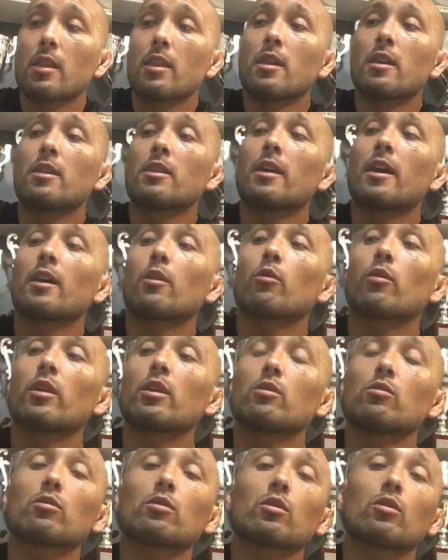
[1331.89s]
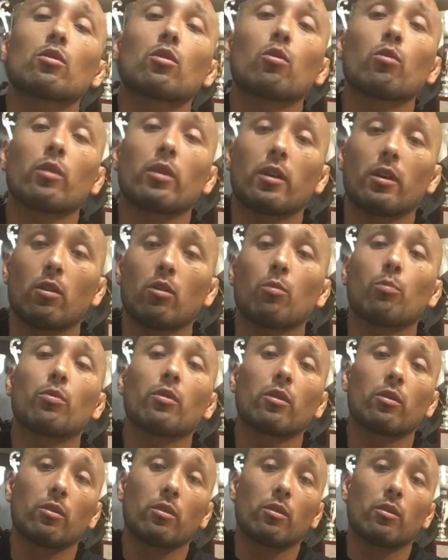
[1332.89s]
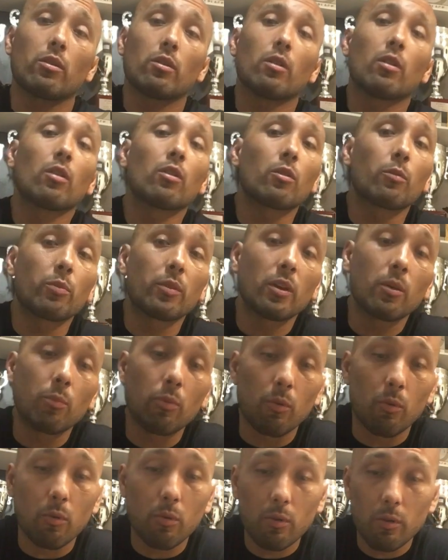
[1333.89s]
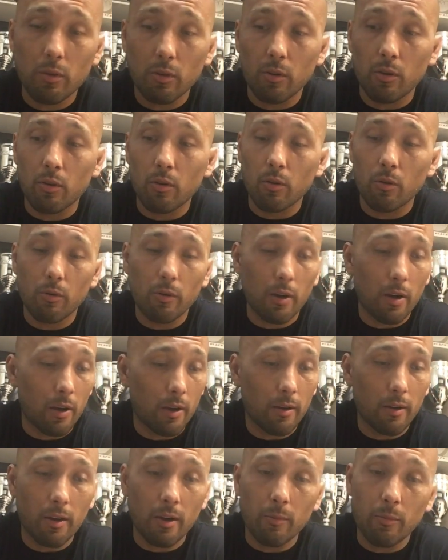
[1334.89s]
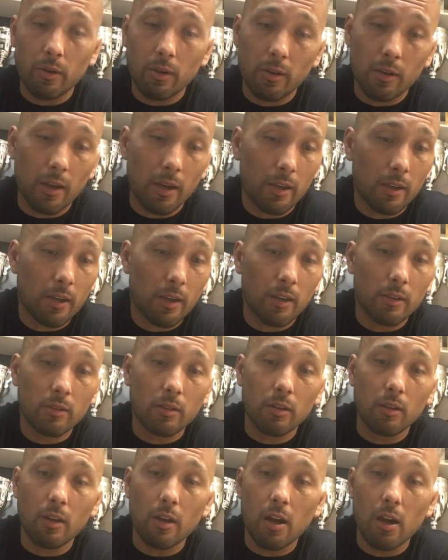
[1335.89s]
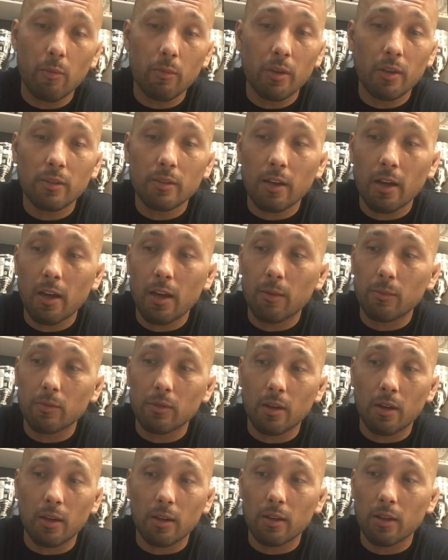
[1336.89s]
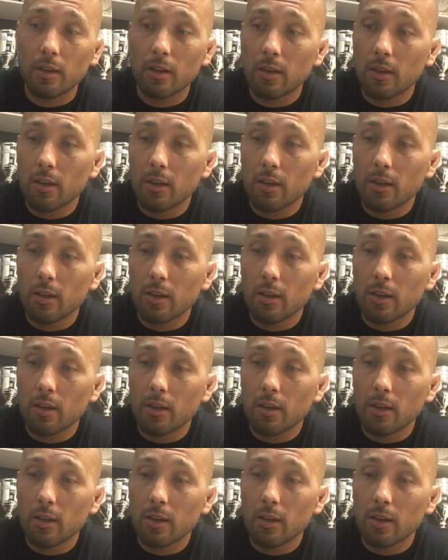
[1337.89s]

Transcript: And that way you can go and help other people. You know, I mean, I can't tell you how many times like